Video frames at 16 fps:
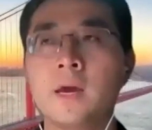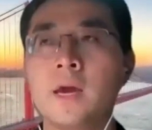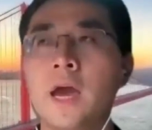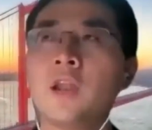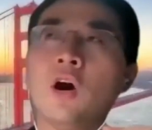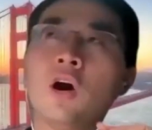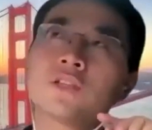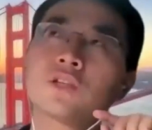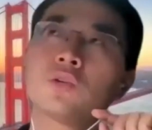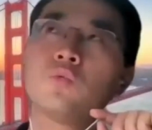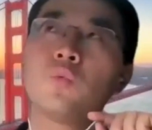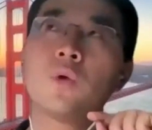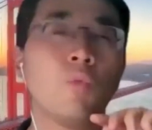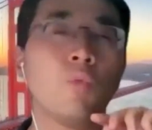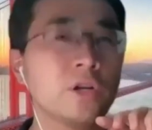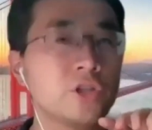And also
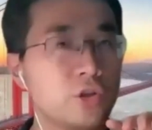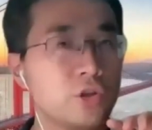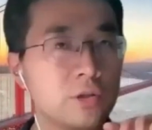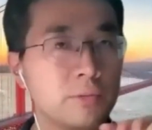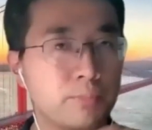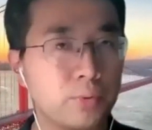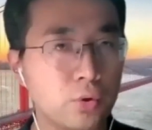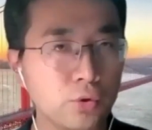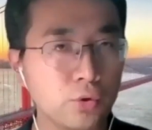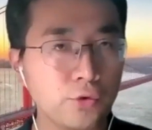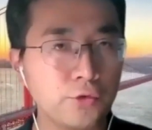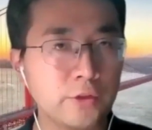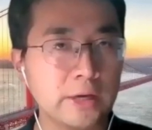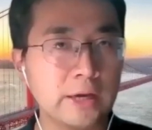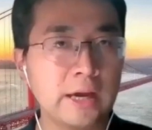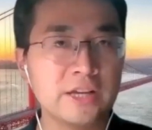we want to
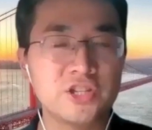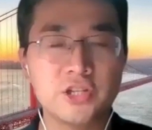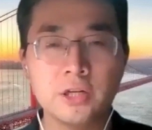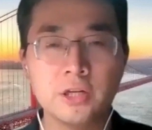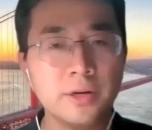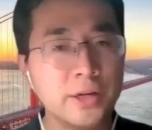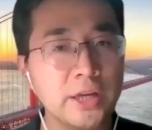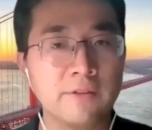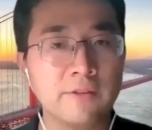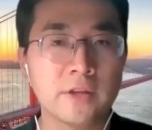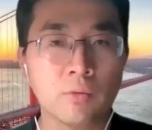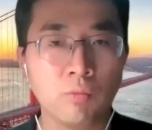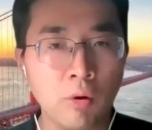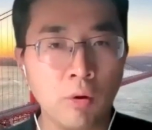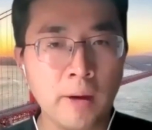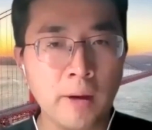improve the agility of
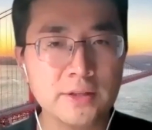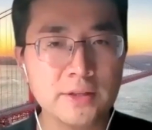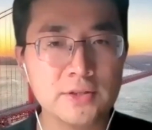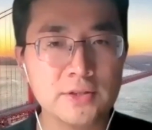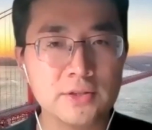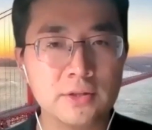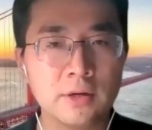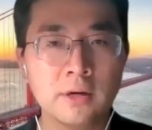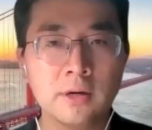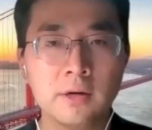the robots.